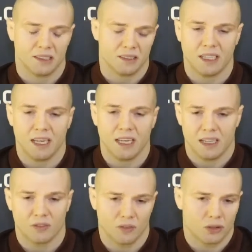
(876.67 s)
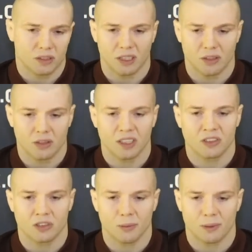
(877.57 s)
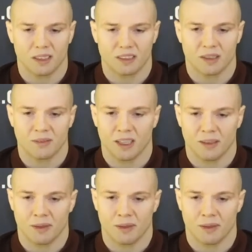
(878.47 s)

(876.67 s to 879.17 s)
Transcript: Yeah, of course. Like you can enjoy, but at the same time,